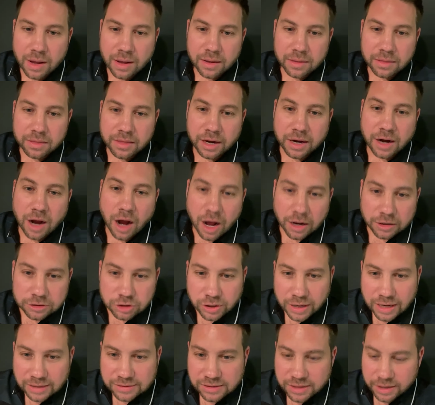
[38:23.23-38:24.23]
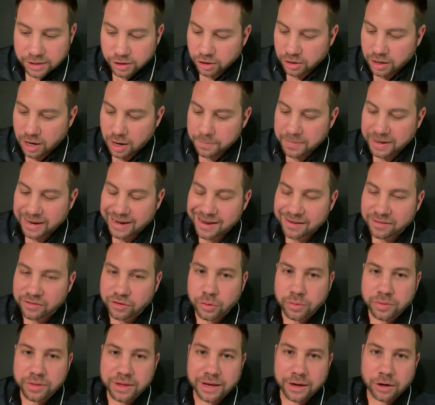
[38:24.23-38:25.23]
the contracts that you're coming
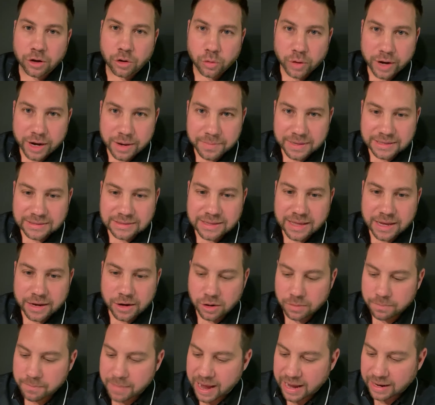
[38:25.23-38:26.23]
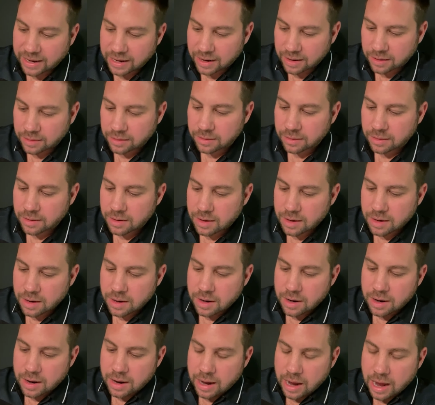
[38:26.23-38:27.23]
into, the agreements that you're making,
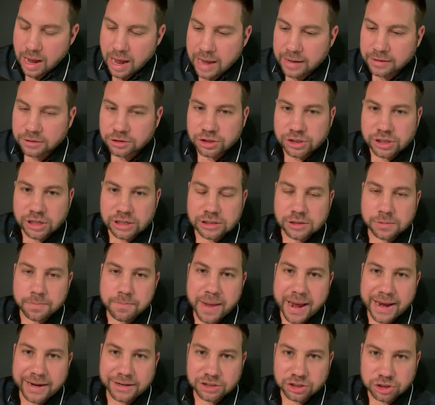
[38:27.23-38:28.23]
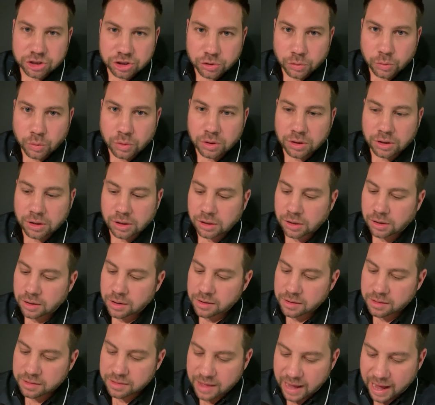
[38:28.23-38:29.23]
and just make sure
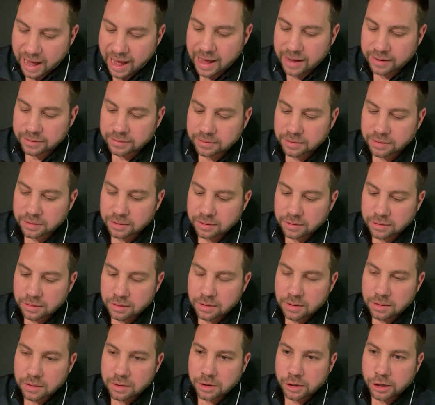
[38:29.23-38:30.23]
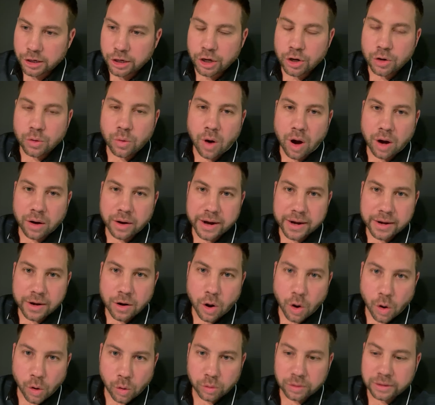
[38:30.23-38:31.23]
that you are in
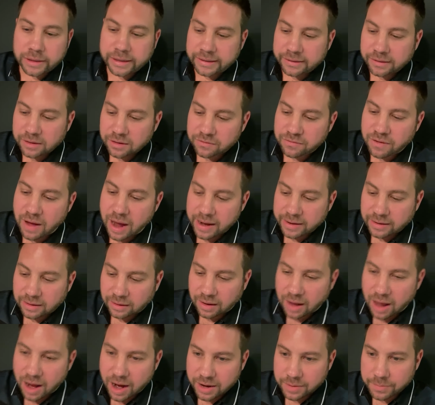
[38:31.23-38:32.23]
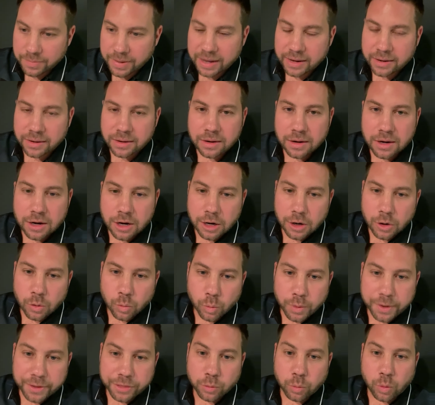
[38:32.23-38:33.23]
holy divine alignment
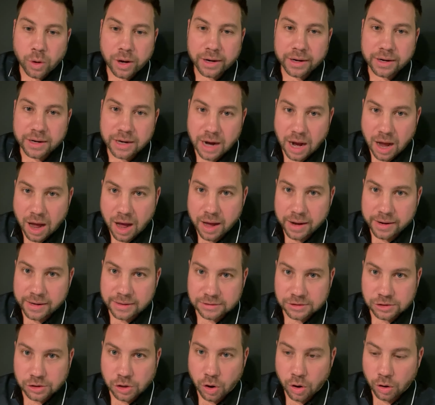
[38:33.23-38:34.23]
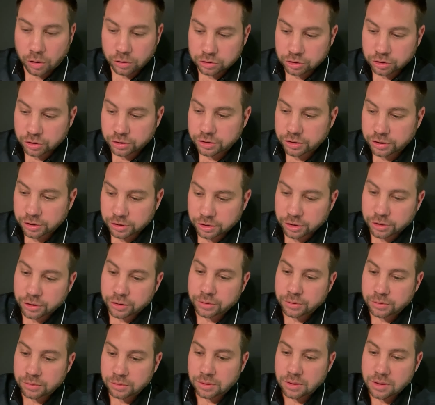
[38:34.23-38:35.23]
with what God has called you to
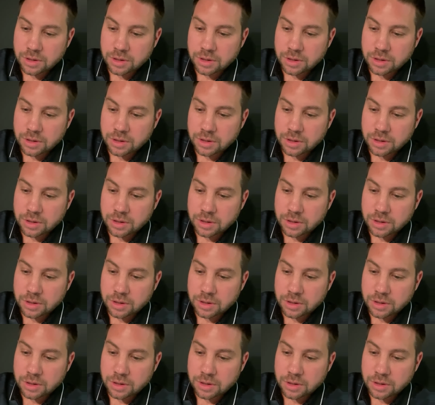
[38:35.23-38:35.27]
do.